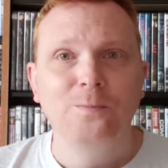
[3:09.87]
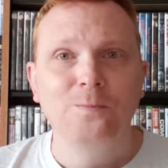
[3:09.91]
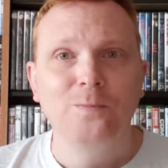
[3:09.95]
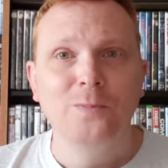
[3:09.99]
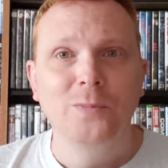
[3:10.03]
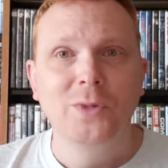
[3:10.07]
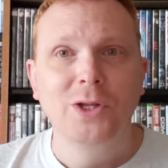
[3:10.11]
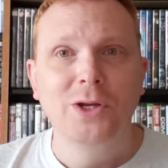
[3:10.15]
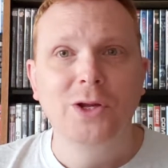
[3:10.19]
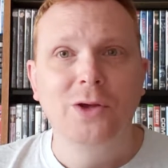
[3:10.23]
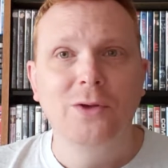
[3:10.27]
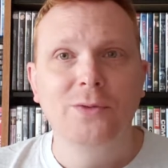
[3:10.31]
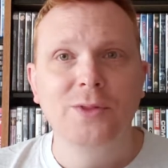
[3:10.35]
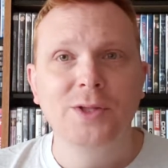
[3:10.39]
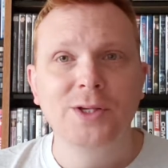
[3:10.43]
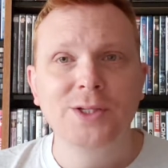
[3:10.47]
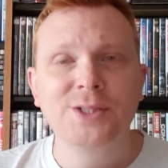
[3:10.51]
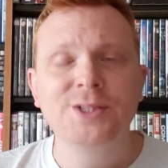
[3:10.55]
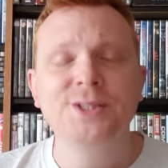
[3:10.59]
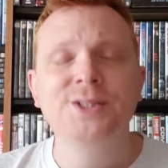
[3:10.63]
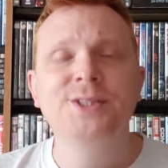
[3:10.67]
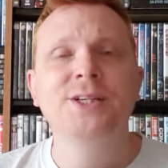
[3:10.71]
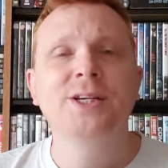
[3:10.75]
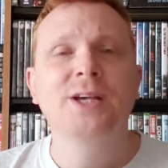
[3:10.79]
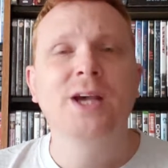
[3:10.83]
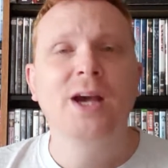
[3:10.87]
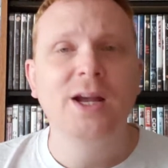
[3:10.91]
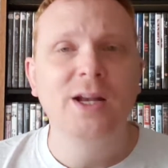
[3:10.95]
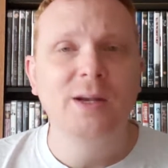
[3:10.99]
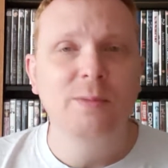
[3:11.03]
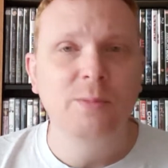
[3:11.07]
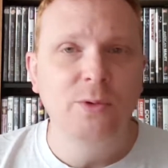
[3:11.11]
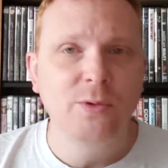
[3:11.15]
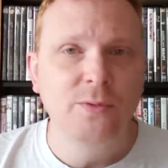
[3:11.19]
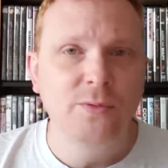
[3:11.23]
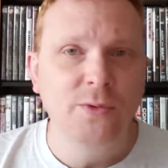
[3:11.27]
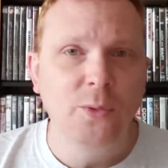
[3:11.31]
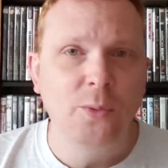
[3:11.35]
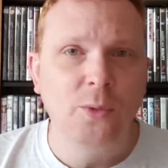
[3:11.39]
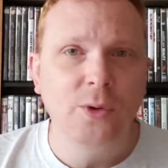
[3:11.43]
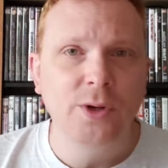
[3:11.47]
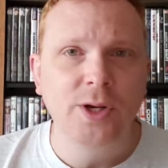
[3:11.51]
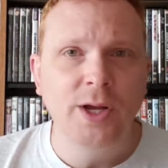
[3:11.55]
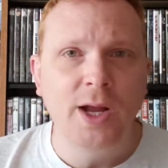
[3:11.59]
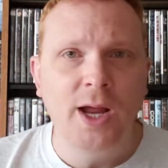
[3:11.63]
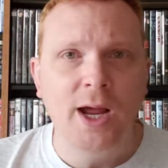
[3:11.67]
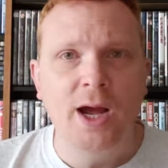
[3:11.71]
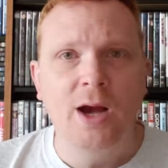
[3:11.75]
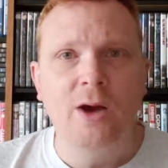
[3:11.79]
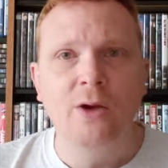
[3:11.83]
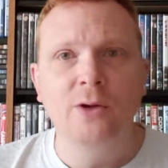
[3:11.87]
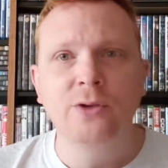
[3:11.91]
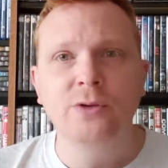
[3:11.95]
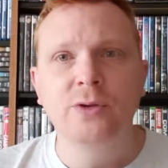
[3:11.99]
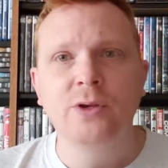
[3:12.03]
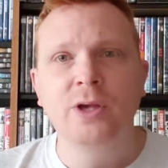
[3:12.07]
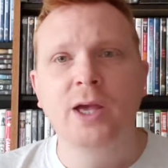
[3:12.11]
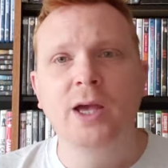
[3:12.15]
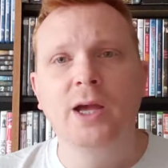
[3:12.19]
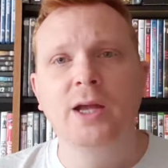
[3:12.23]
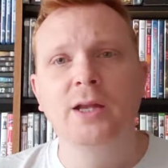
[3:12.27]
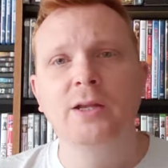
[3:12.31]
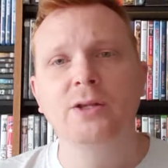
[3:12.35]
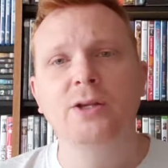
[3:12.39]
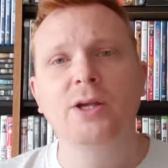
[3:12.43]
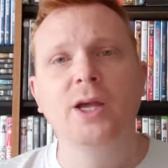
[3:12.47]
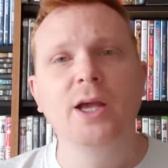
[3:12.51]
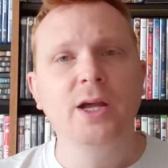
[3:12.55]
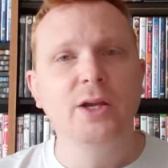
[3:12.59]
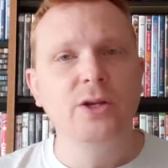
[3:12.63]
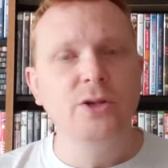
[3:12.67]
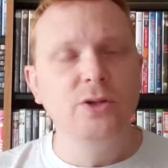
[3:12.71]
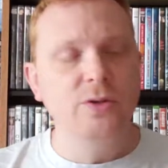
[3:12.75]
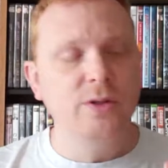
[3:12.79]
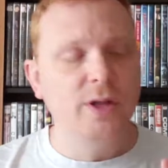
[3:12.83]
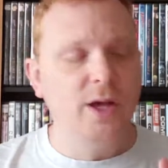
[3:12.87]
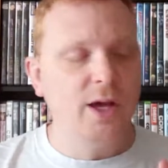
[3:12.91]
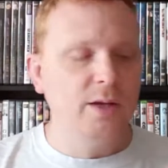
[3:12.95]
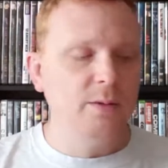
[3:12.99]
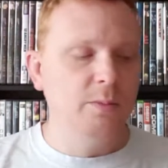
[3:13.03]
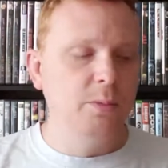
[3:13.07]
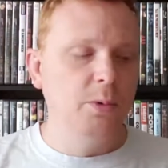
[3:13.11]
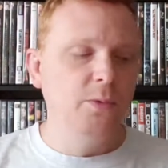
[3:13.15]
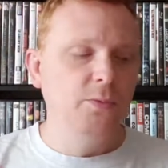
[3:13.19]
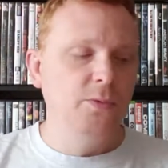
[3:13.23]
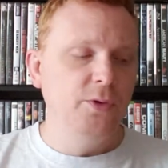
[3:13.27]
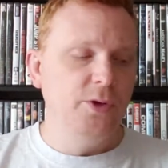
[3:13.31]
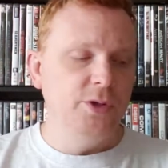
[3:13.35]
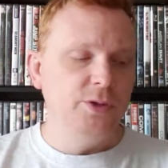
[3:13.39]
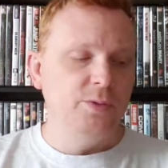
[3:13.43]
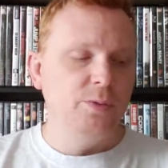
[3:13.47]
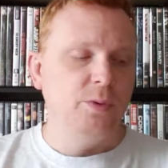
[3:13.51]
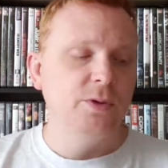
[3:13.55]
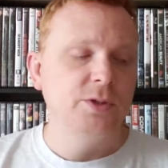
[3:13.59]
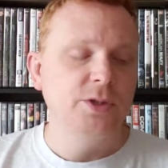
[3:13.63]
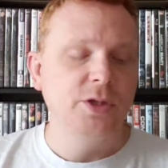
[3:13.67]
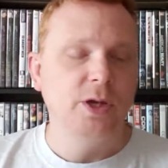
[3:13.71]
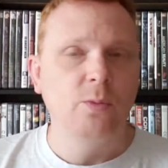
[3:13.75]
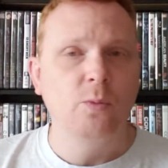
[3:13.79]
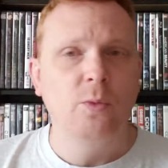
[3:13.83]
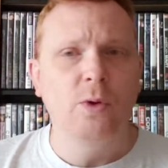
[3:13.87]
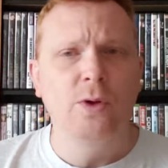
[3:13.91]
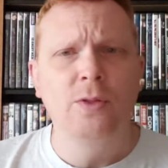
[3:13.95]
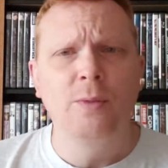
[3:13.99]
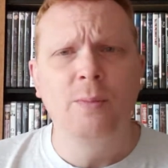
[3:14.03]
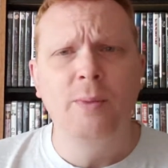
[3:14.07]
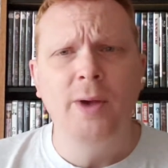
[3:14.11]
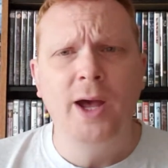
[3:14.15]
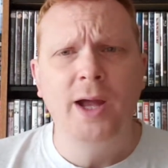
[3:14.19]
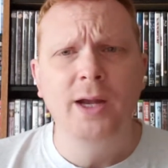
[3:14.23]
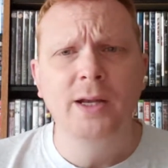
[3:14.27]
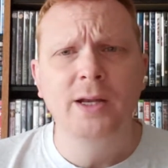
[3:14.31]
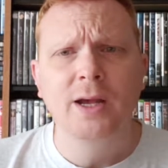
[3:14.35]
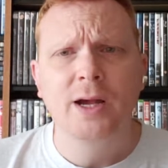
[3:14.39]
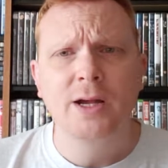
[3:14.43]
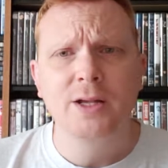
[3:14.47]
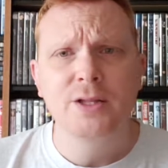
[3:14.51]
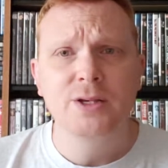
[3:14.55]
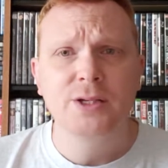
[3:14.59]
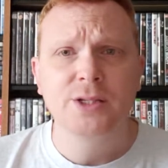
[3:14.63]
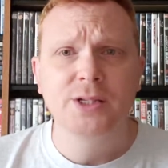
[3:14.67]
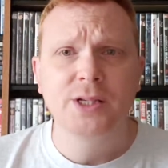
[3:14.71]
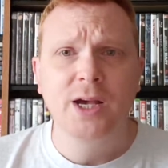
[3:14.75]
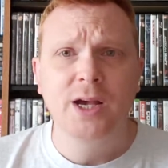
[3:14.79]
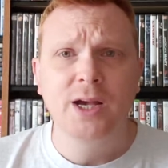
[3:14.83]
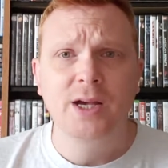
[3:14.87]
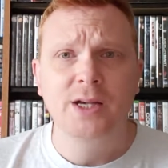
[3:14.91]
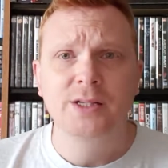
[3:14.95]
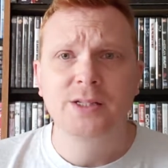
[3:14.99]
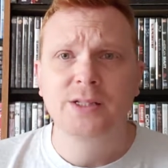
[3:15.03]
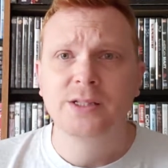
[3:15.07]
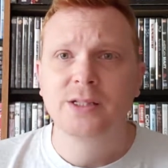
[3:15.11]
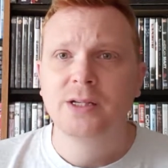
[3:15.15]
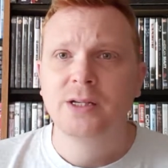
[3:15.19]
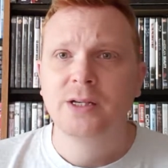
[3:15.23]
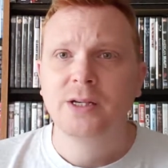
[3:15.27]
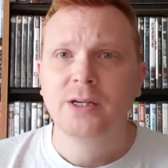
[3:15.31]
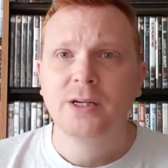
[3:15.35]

This is the kind of movie where now you can't do that in movies where it's like, well, the bad guy just has,